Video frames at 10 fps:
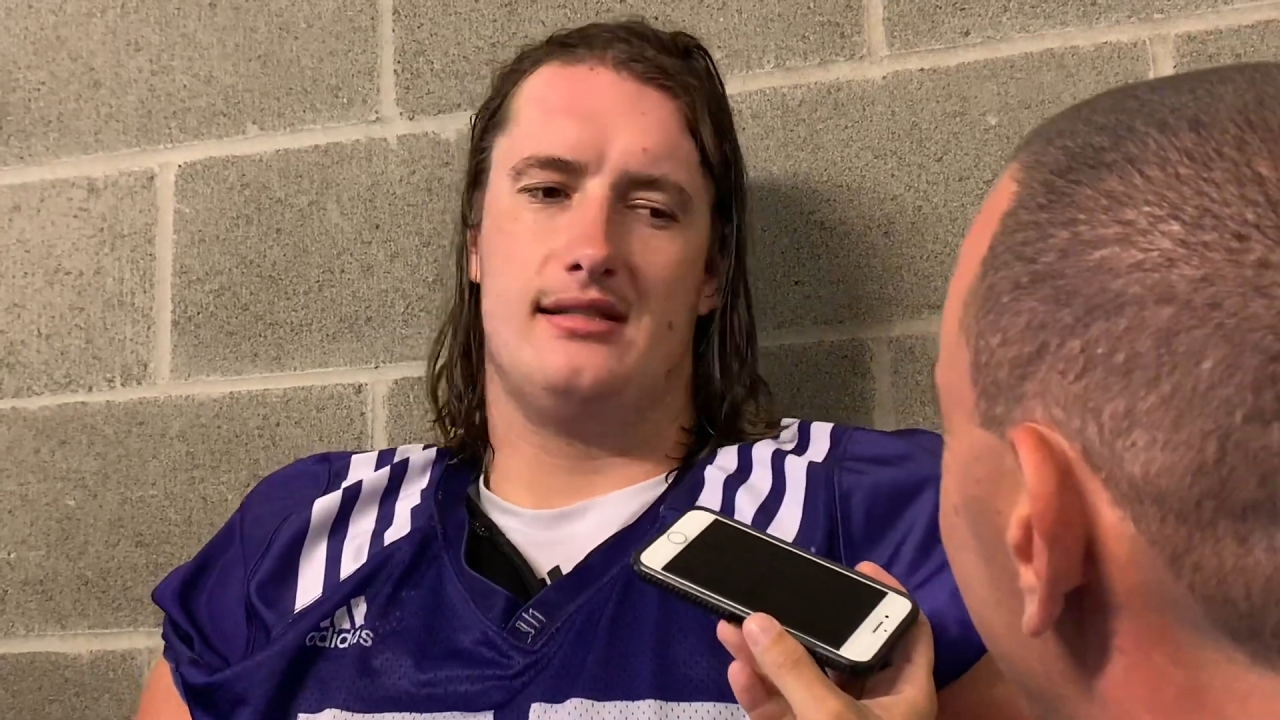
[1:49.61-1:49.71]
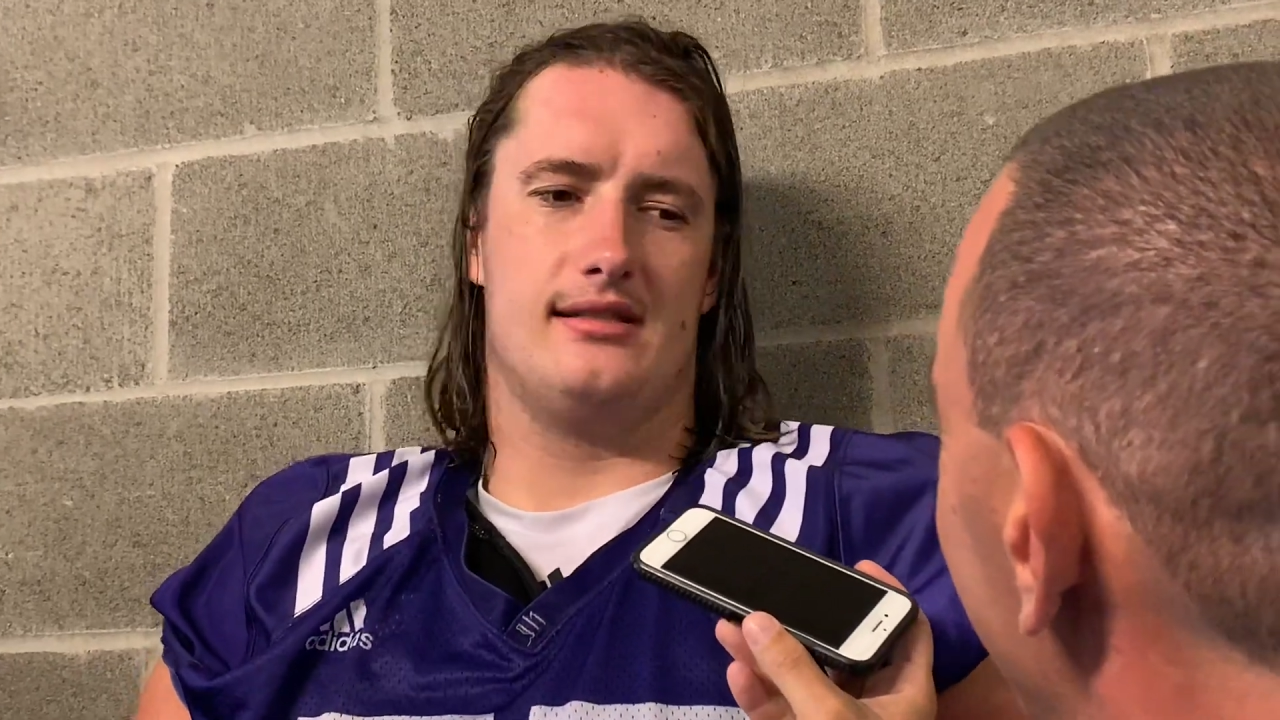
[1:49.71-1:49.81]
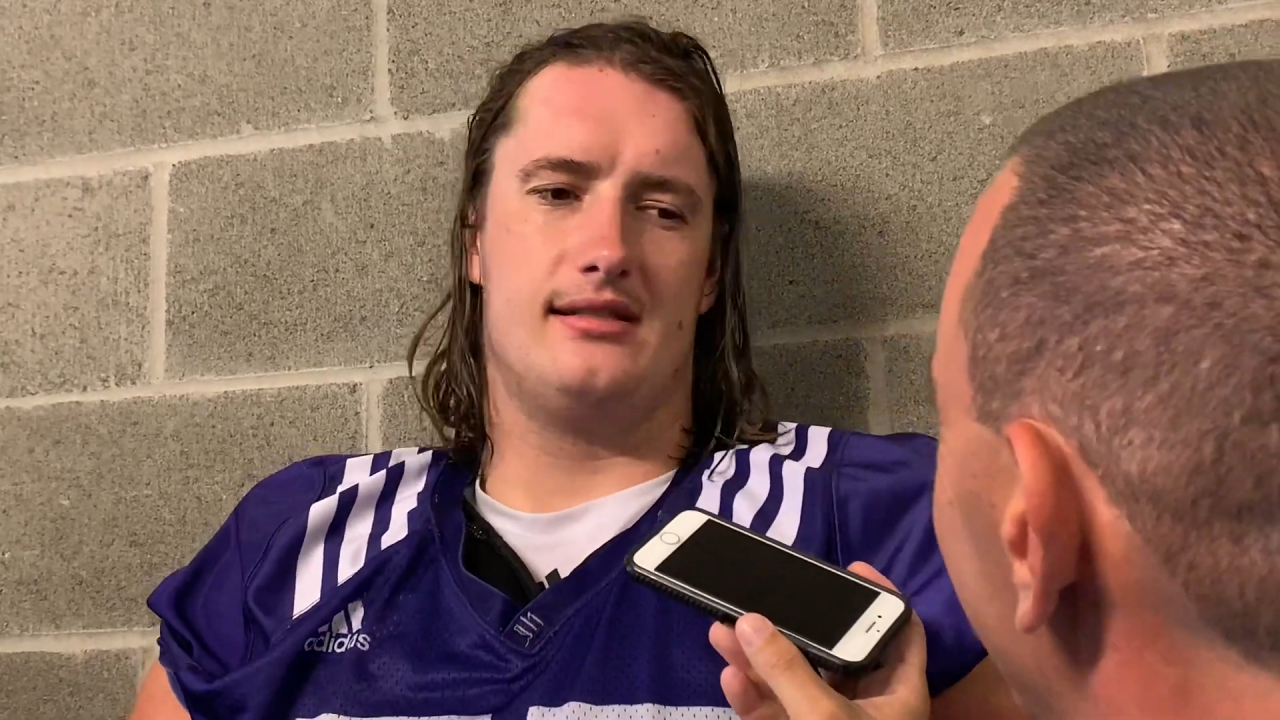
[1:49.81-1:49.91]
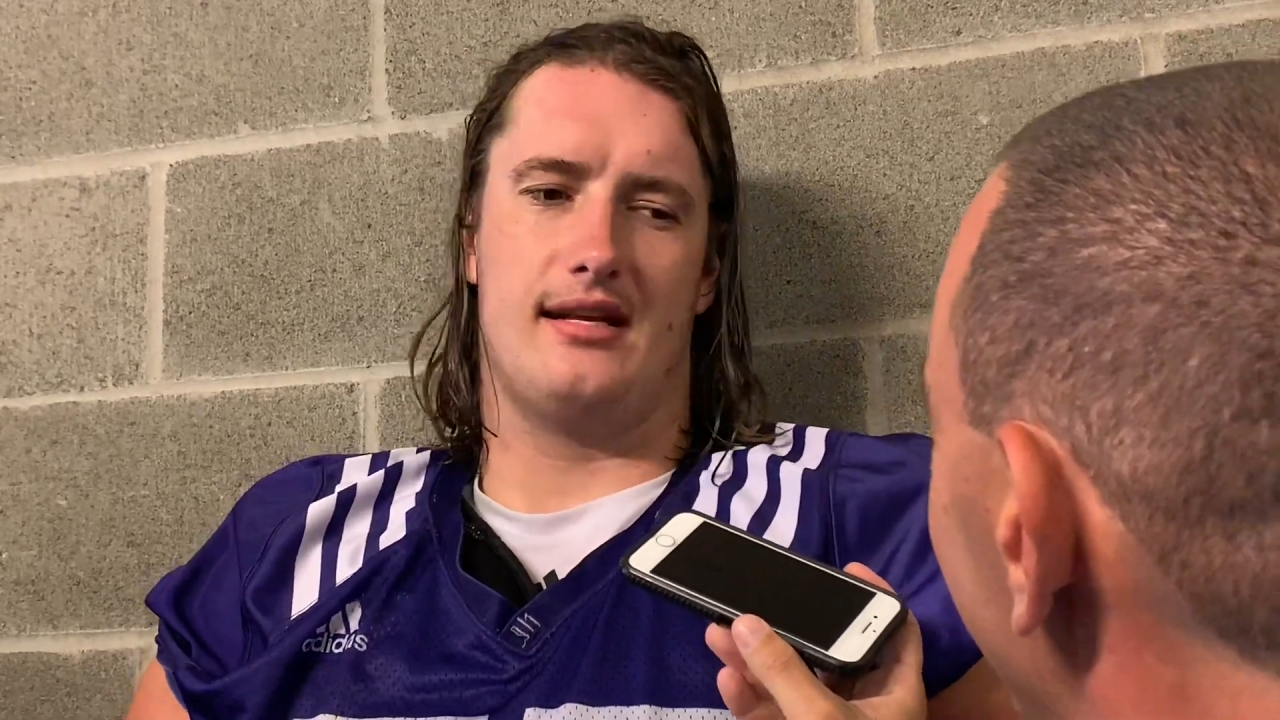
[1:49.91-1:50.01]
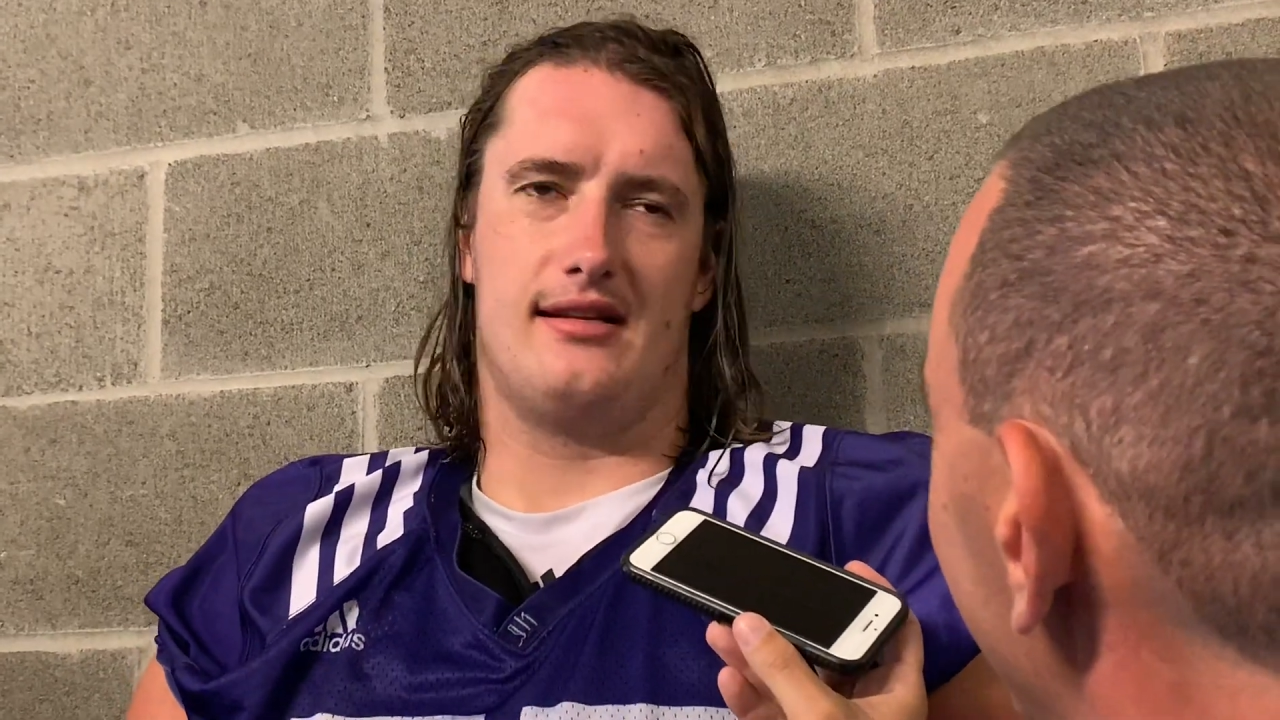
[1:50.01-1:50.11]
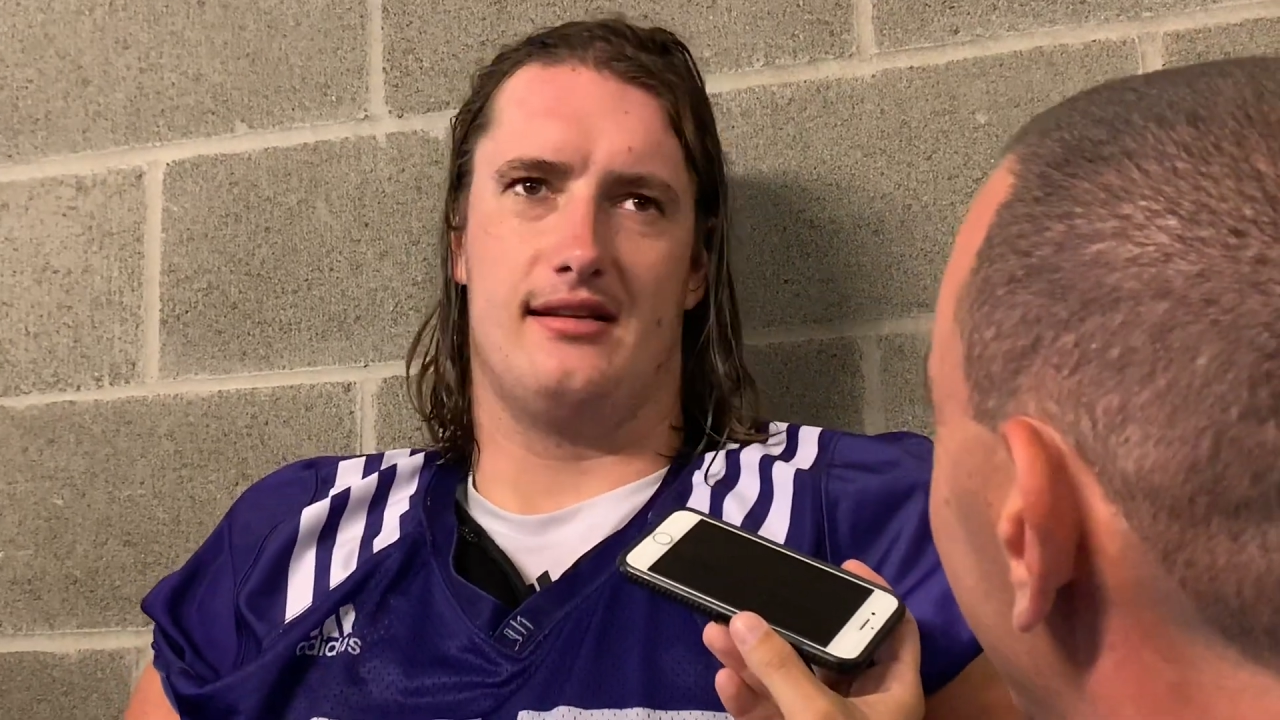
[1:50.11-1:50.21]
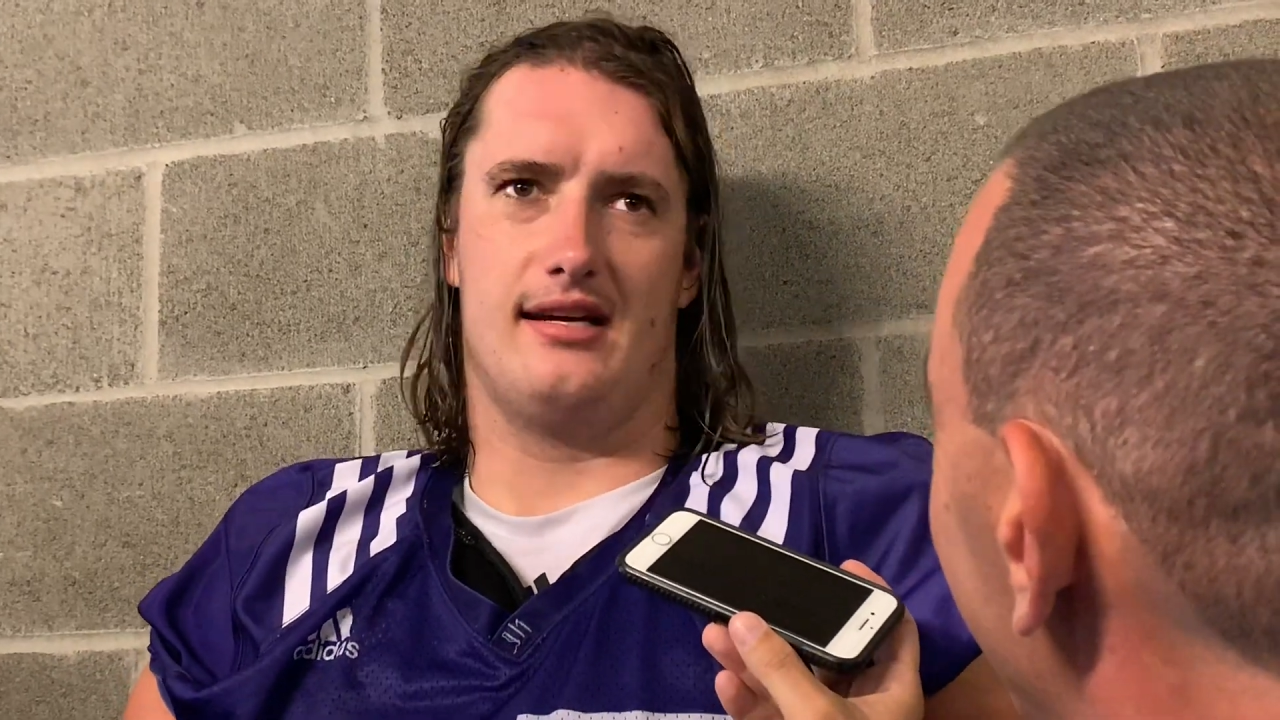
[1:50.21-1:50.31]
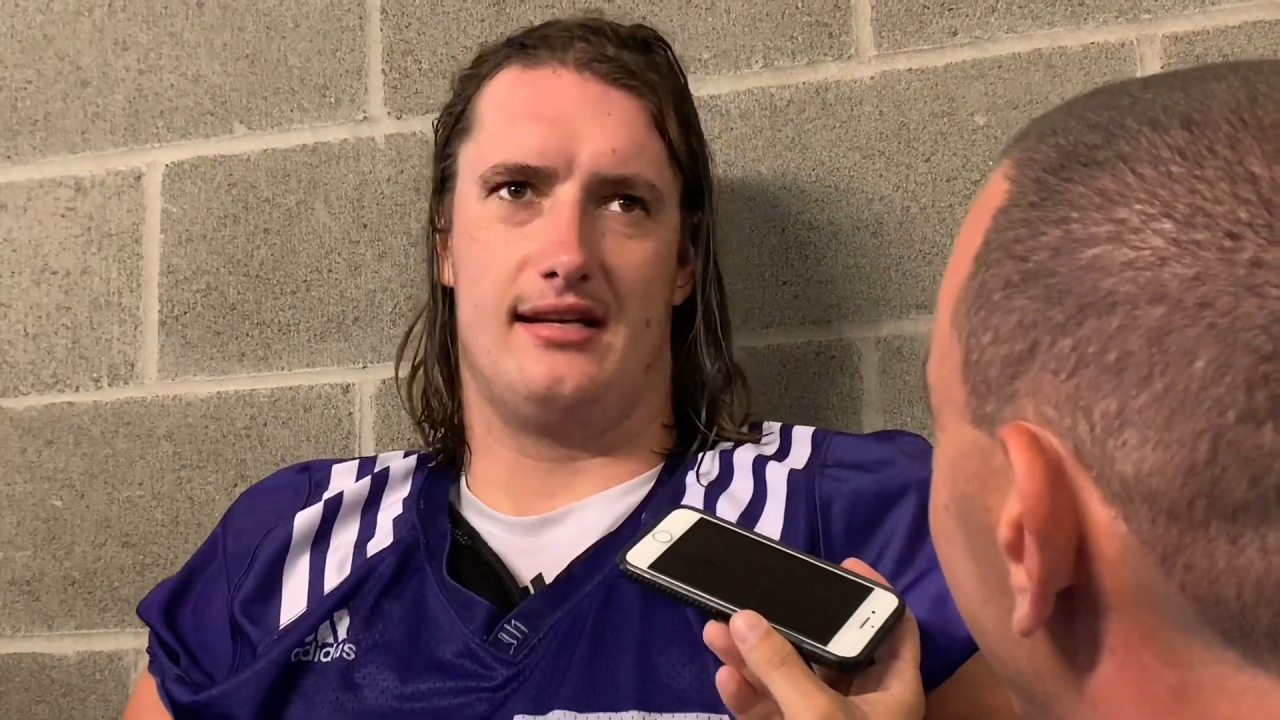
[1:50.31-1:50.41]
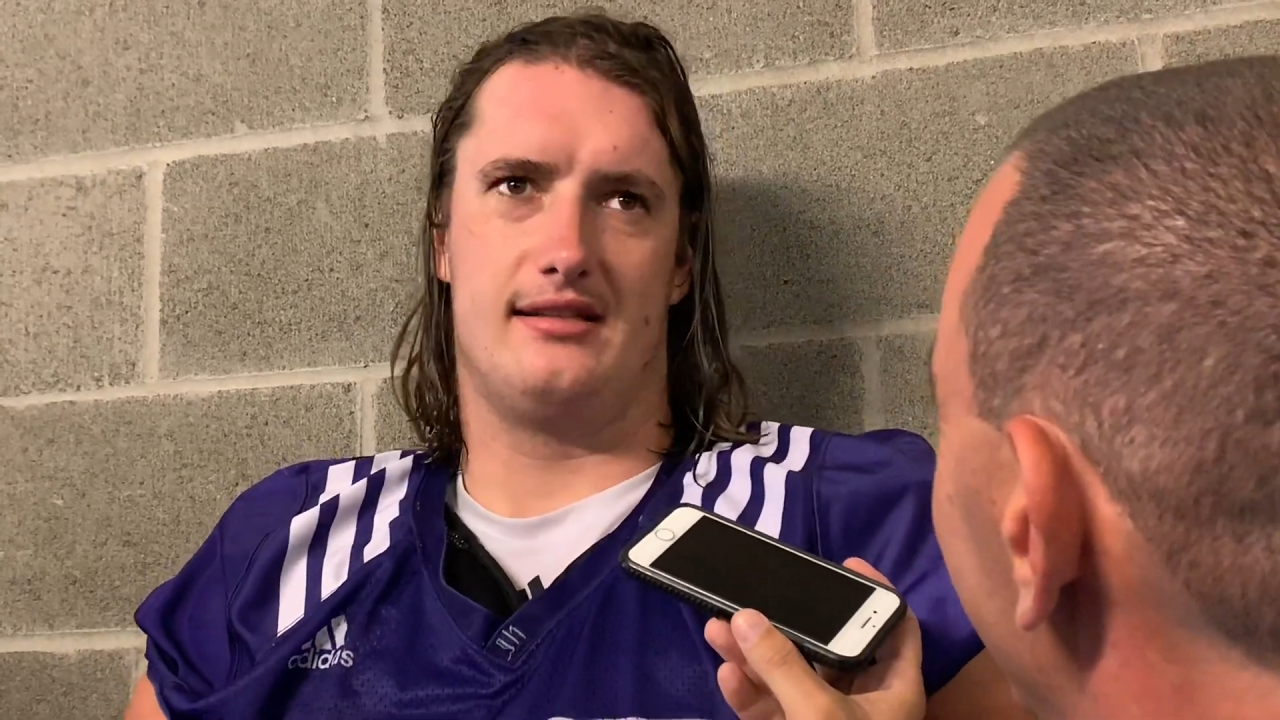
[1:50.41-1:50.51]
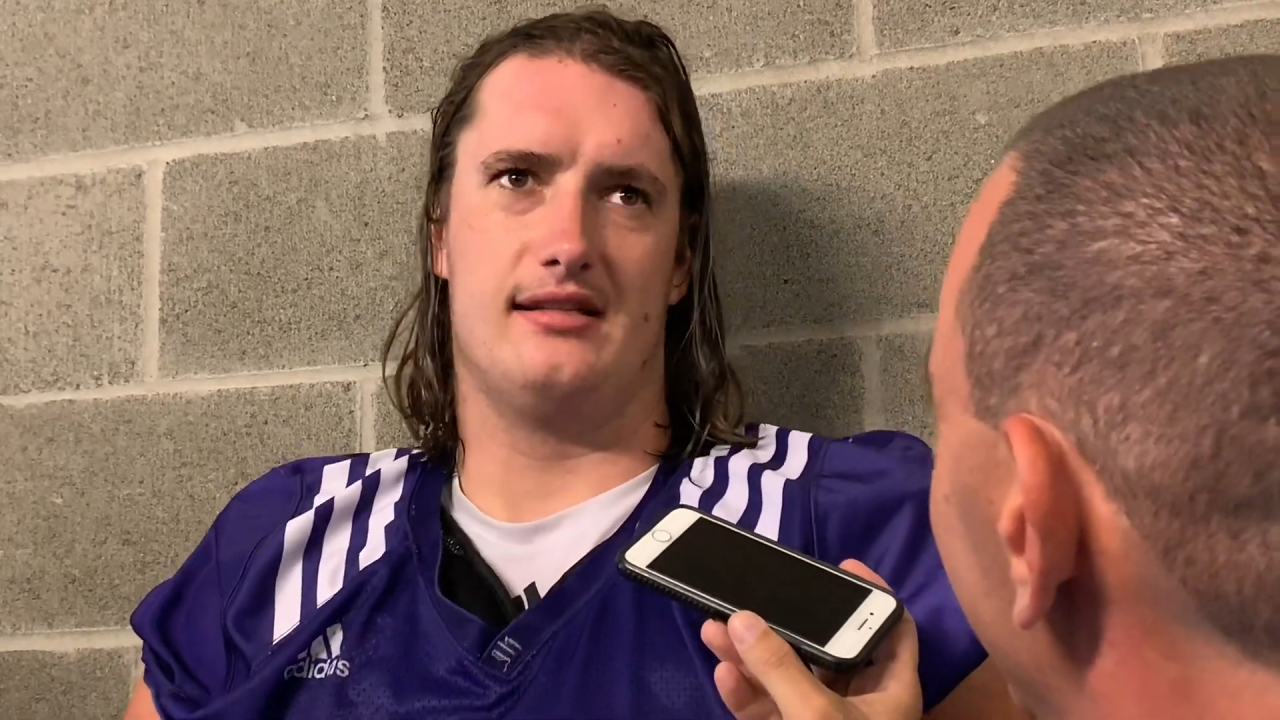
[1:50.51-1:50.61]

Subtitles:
It's nothing like,